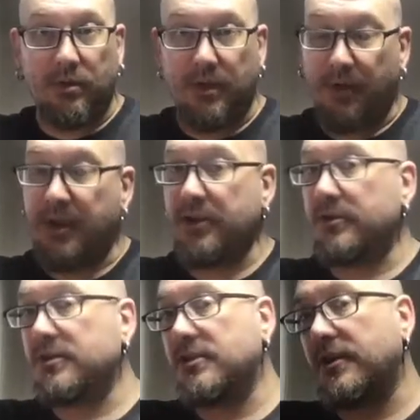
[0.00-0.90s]
Everybody who
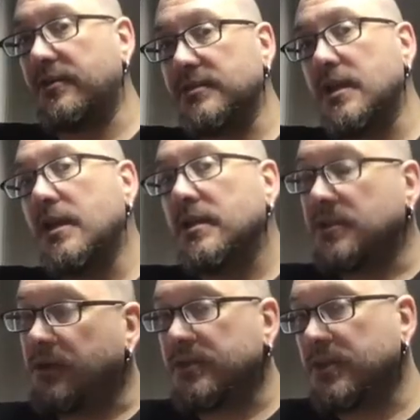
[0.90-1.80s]
deserves
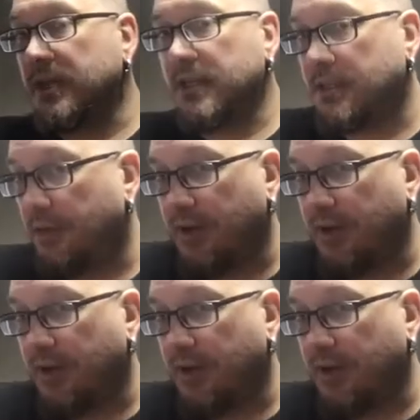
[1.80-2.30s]
silver is going to get silver.